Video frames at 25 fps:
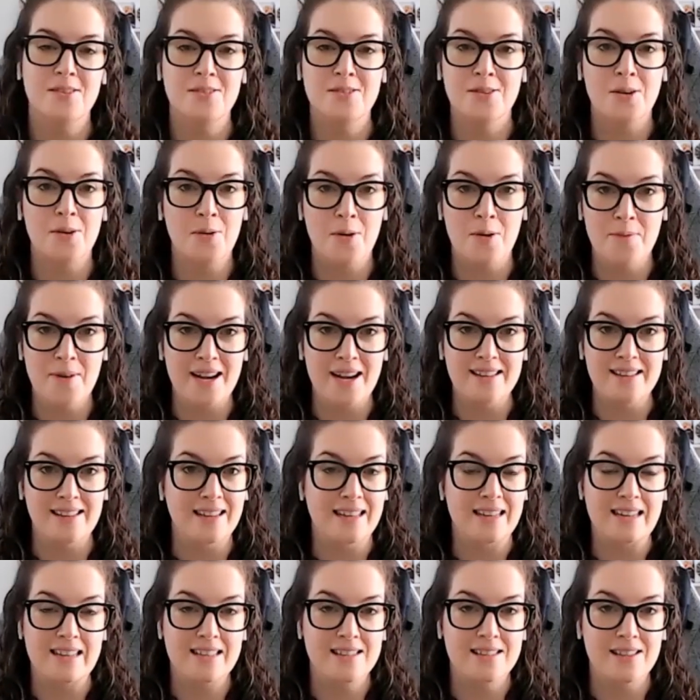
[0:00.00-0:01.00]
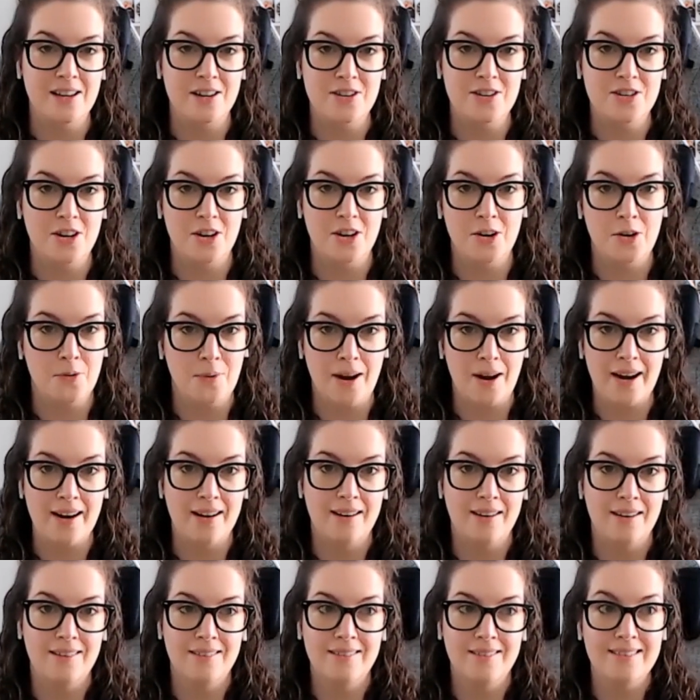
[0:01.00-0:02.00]
so amazing. And it's such a
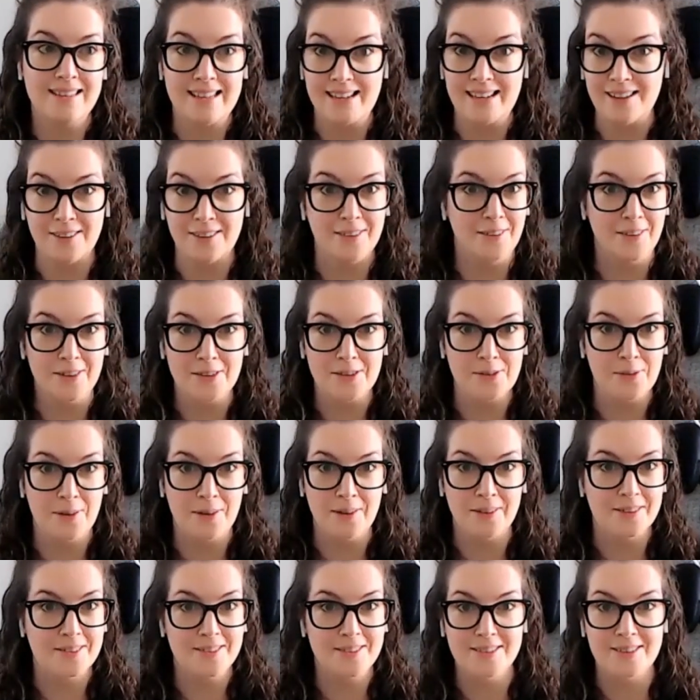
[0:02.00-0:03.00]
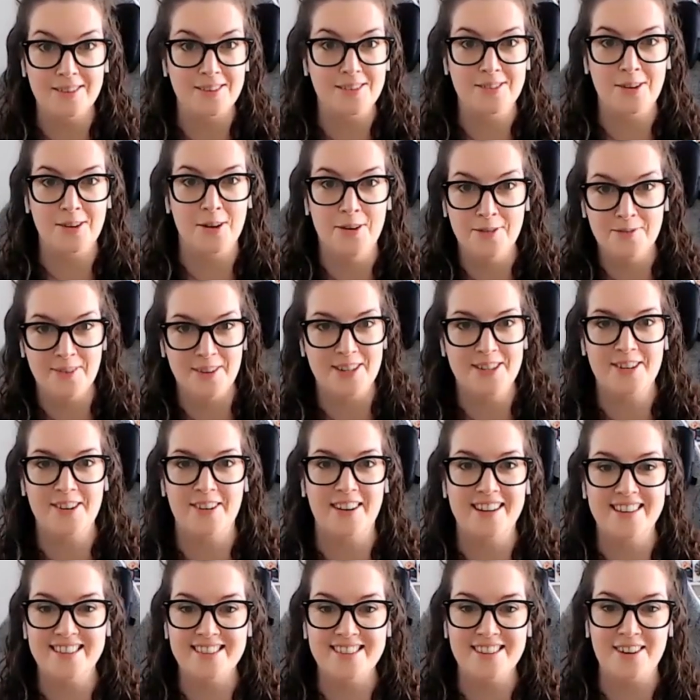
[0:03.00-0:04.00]
great deal as well. It's just so much
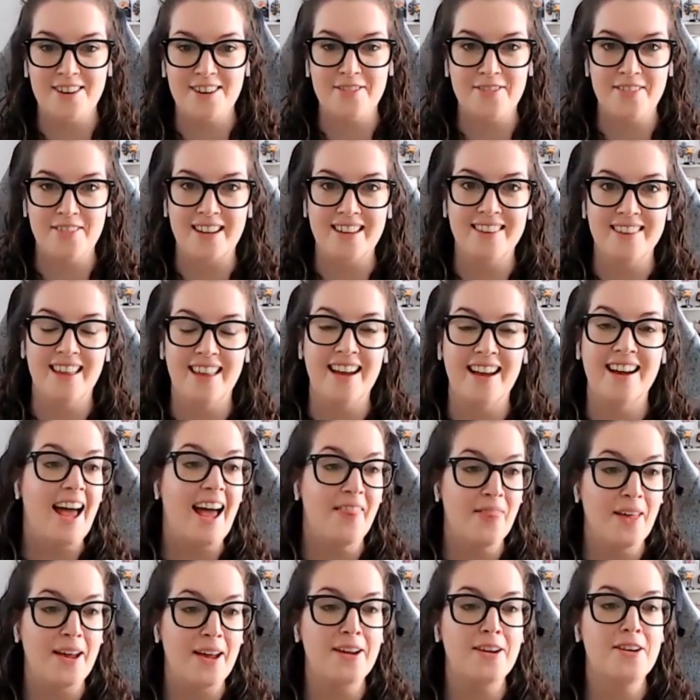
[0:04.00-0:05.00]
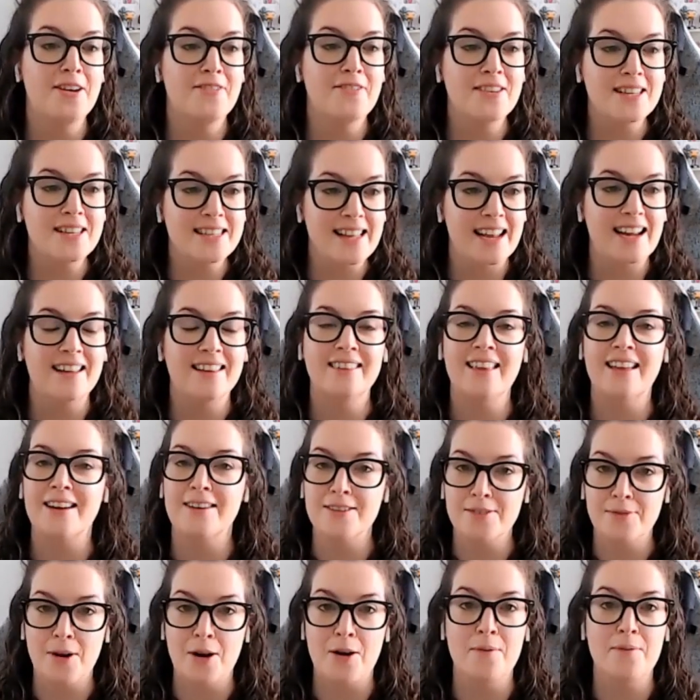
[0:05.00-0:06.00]
great stuff in there. And thank you for saying that
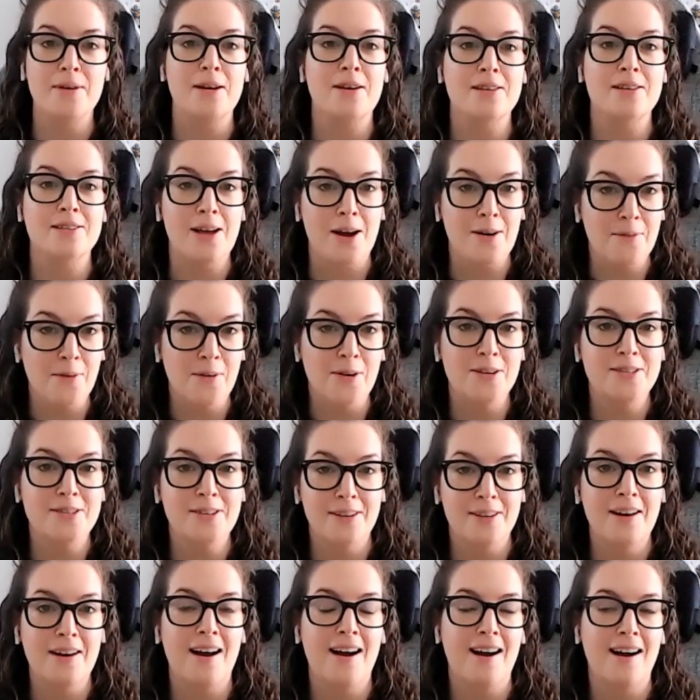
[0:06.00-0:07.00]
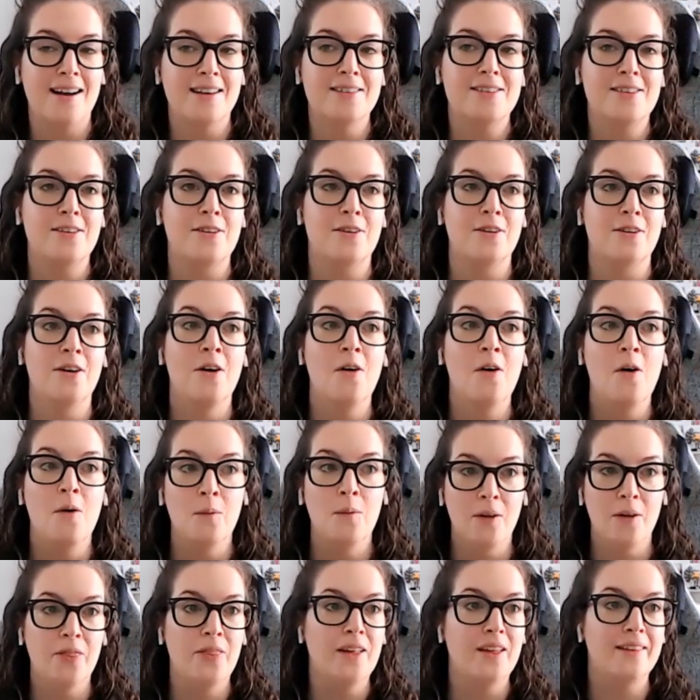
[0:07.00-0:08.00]
as well, because I was going to ask you
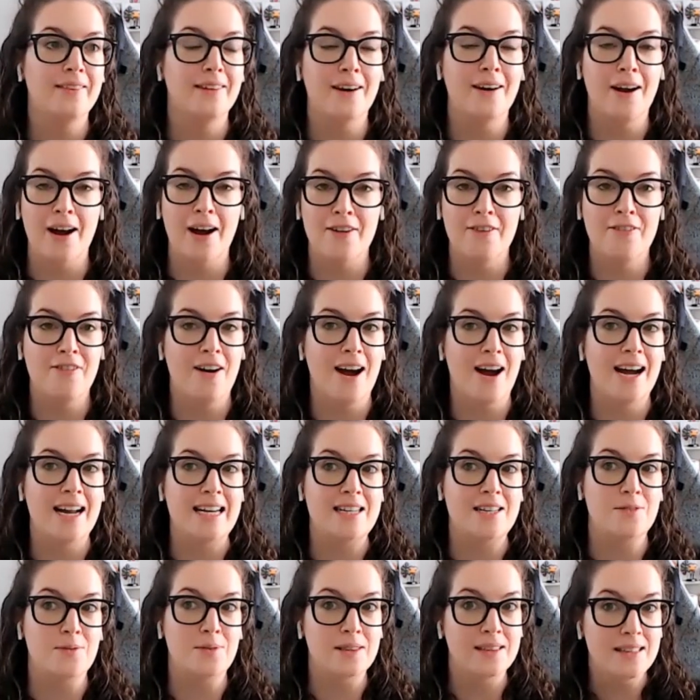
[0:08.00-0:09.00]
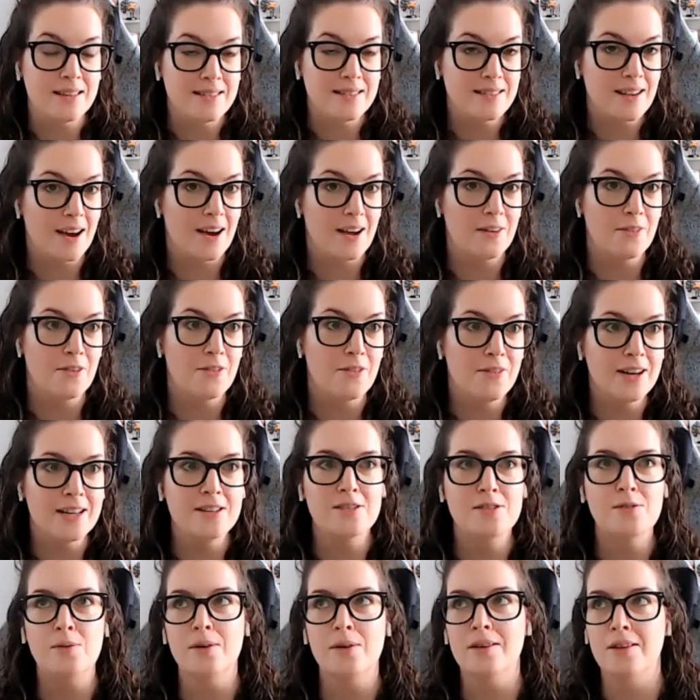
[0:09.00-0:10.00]
one thing that I find with these kind of
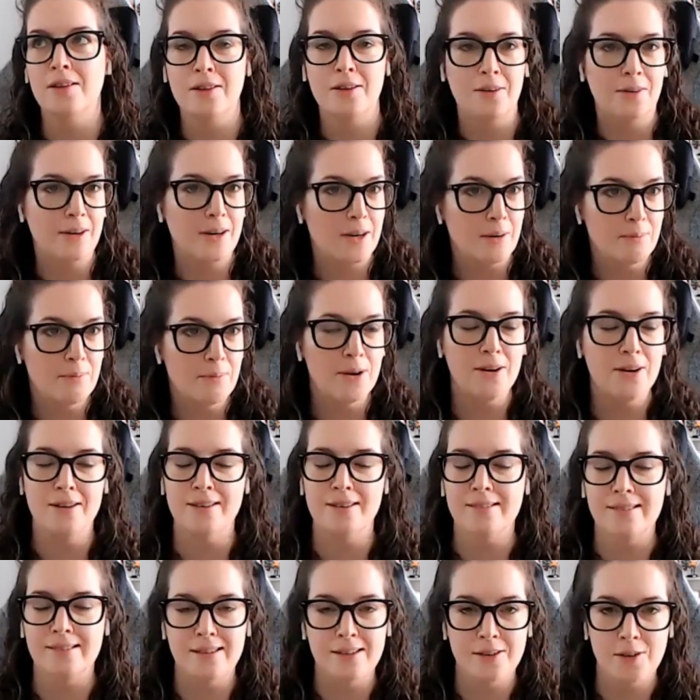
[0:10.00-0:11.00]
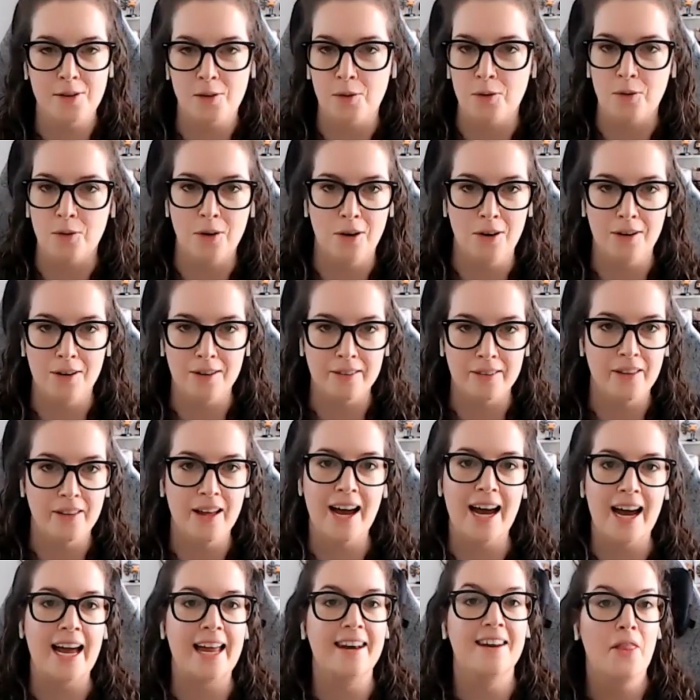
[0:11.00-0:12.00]
events, whether they're in person or
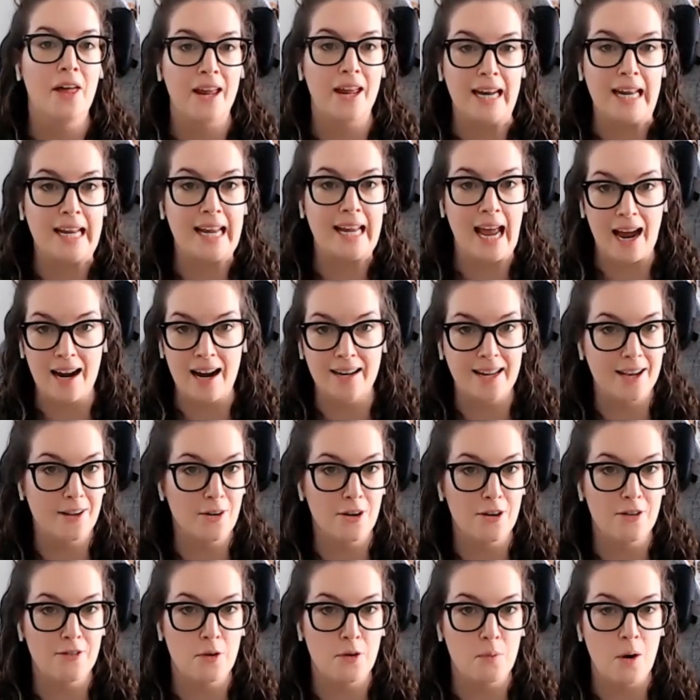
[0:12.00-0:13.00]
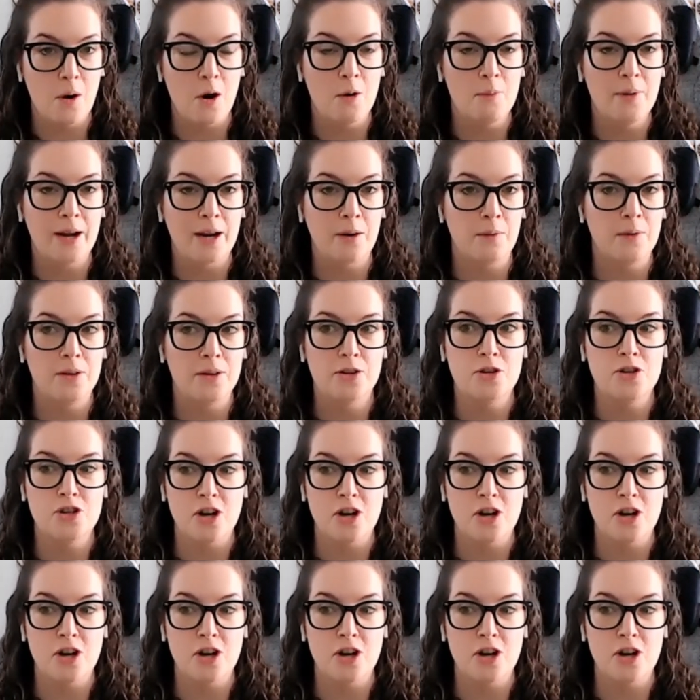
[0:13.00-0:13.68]
online, that it can get overwhelming with